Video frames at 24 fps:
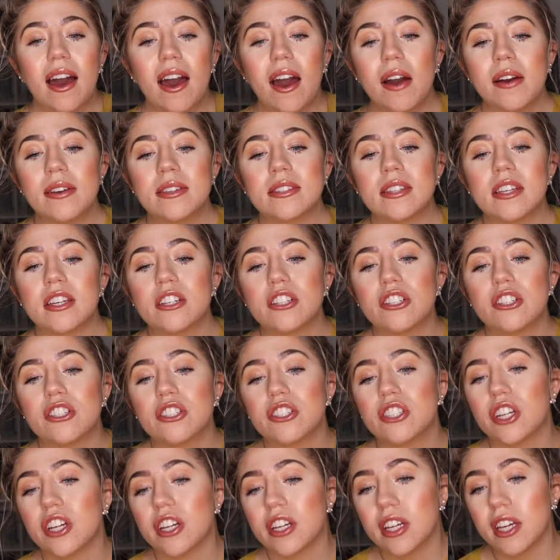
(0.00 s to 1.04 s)
I was like
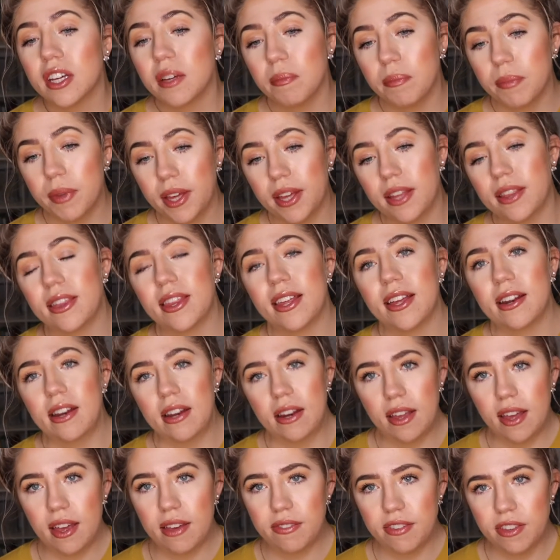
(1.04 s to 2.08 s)
shook. But
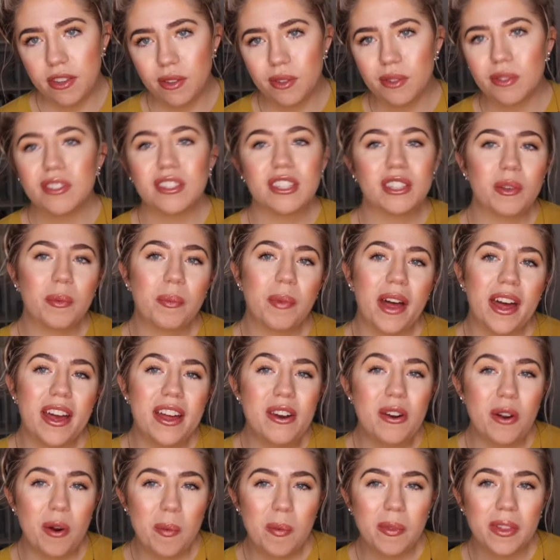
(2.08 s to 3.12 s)
then if you just apply
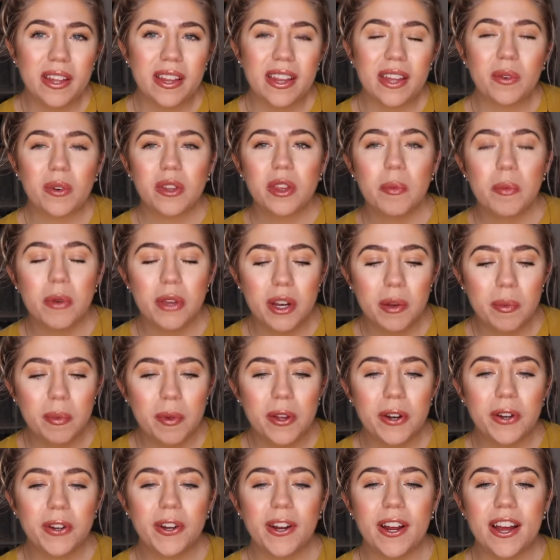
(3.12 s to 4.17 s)
it normally, like with a beauty
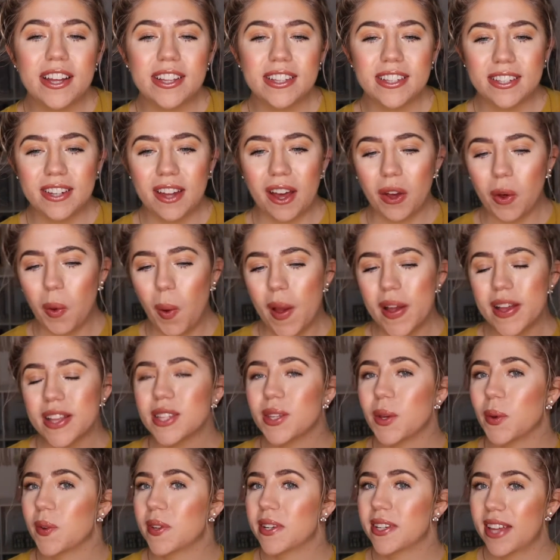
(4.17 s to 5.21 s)
blender, it's not quite
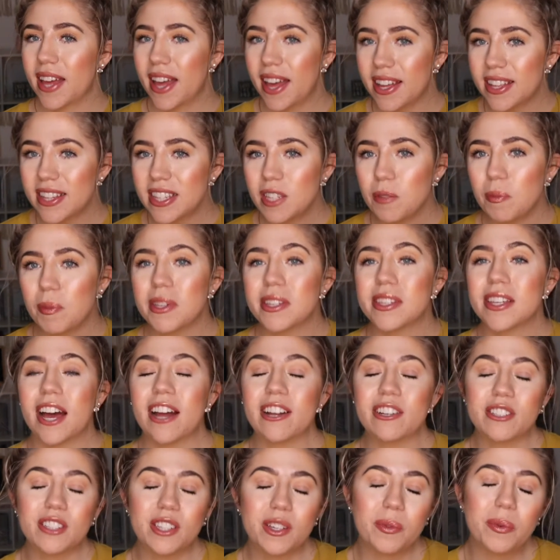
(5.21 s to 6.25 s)
so intense, but it's
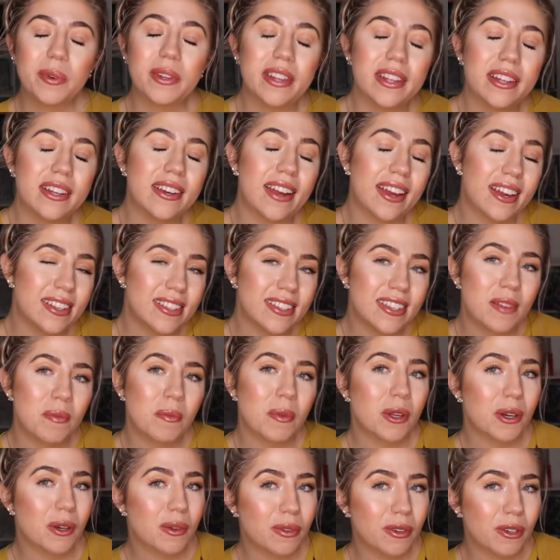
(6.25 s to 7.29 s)
actually really nice and
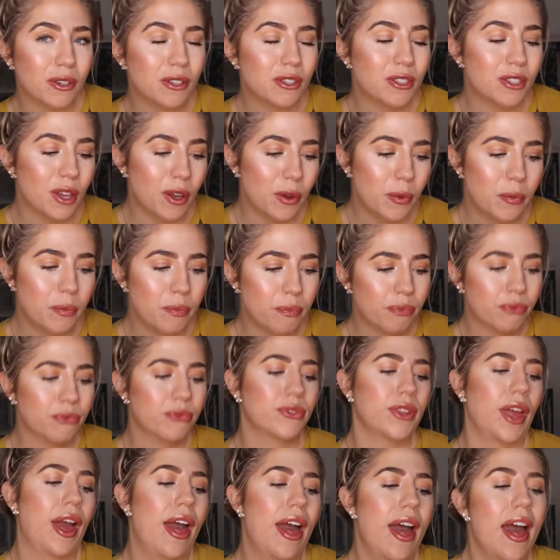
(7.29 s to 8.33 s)
beautiful. So
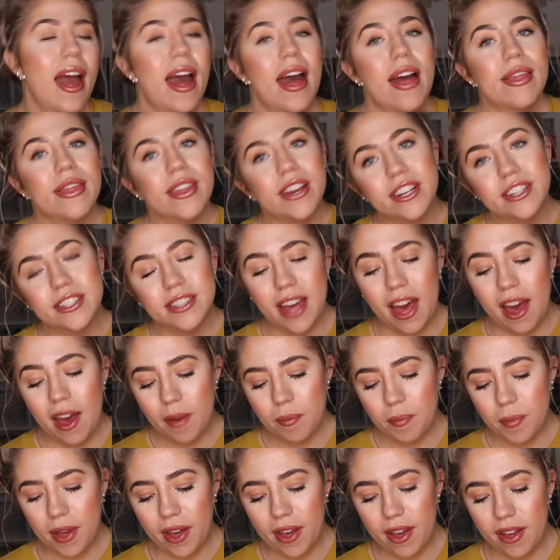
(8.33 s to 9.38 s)
there's
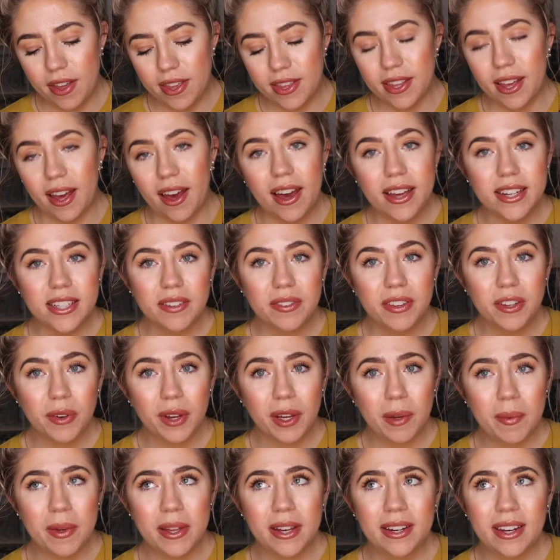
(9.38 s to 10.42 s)
that. But yeah, I definitely
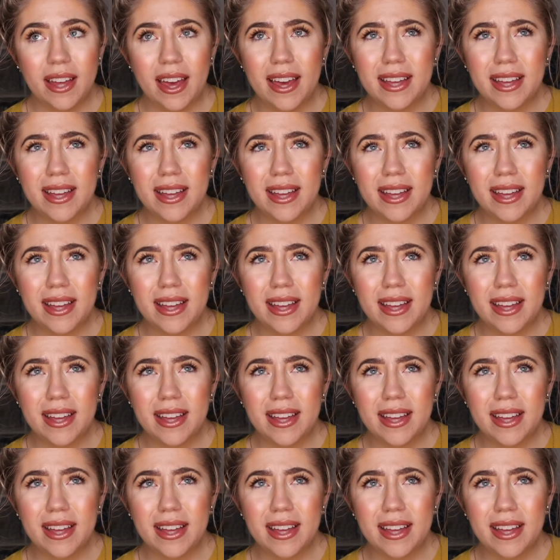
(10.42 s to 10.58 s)
recommend.